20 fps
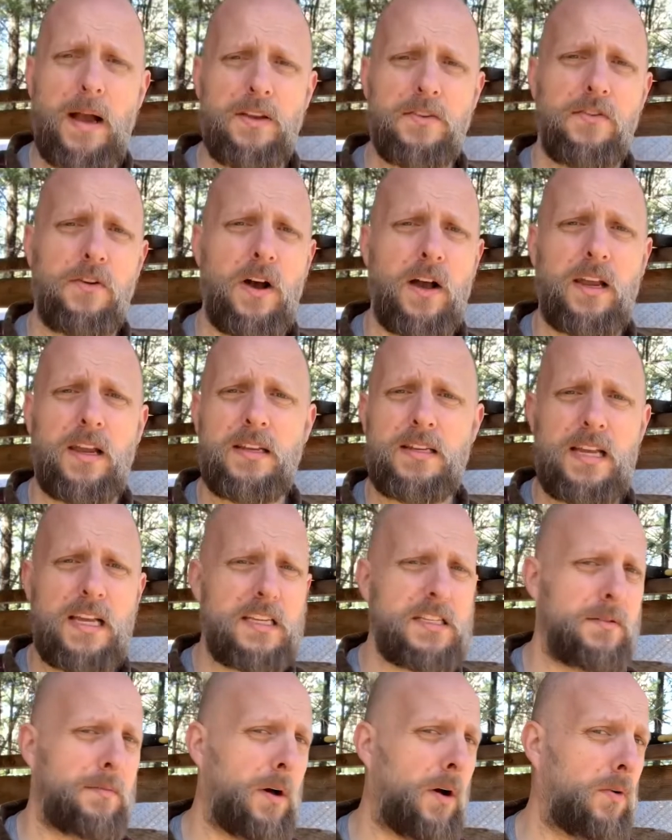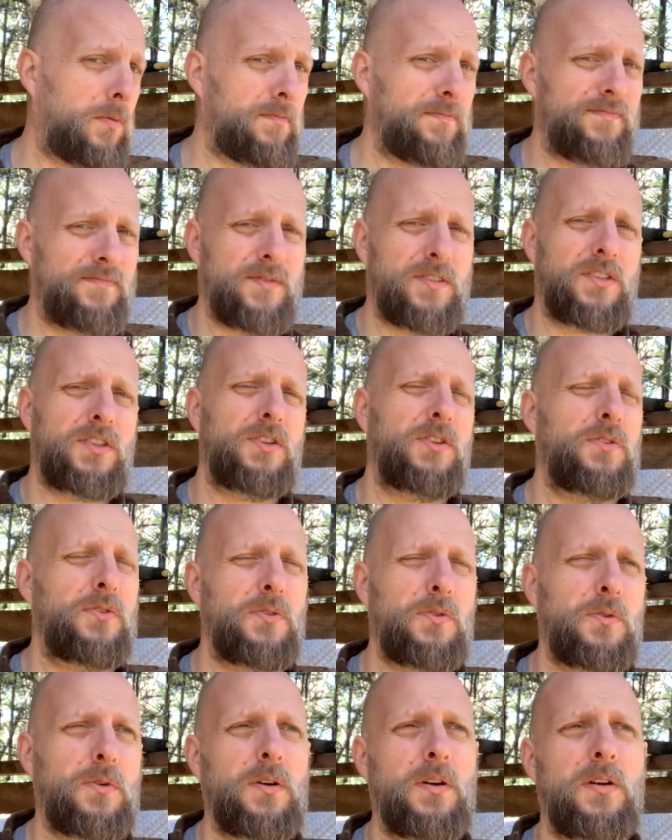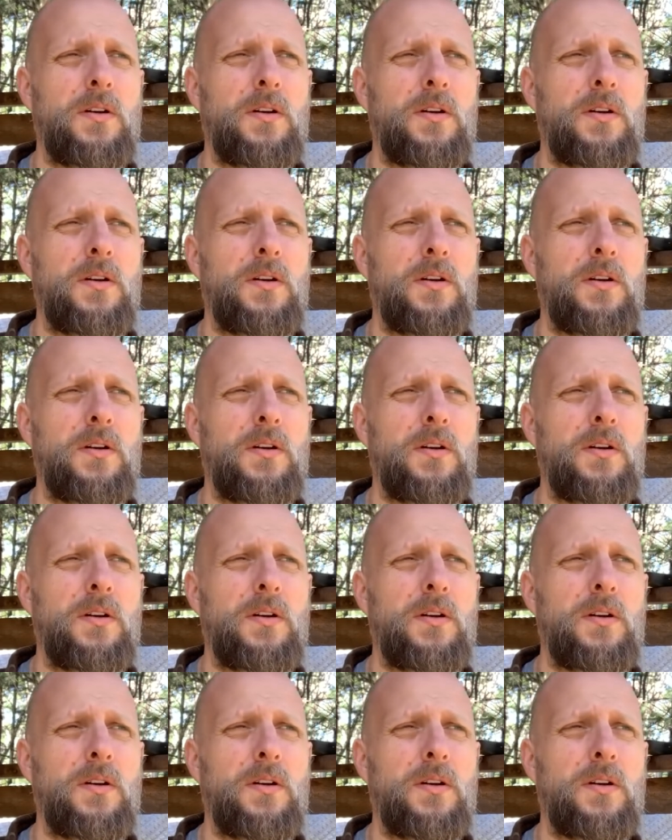truck, it takes about two,